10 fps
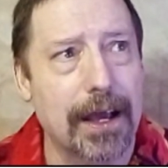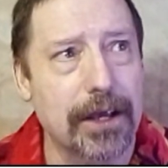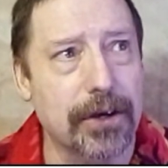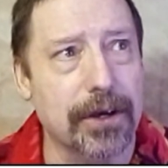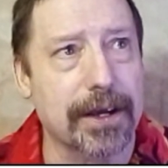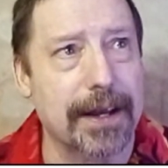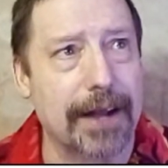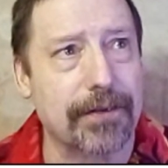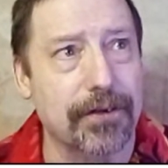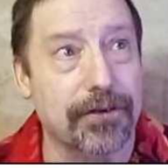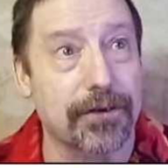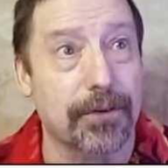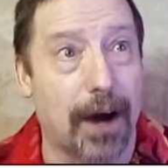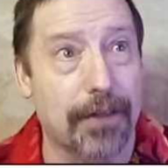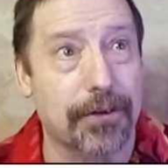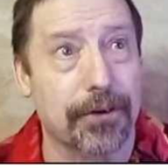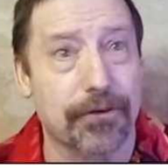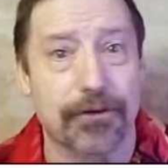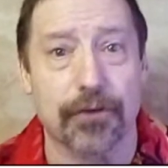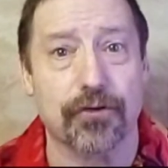You can connect it to other
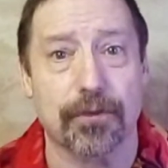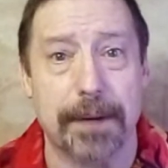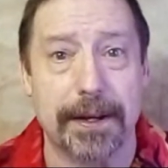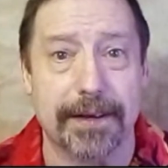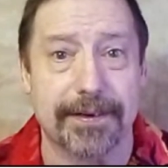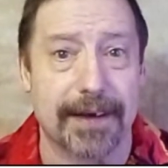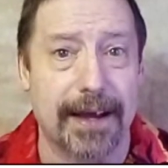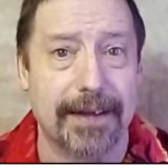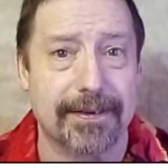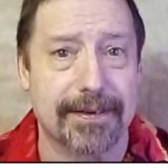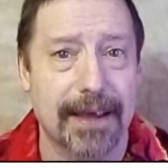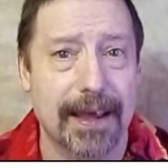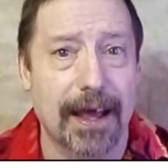social media sites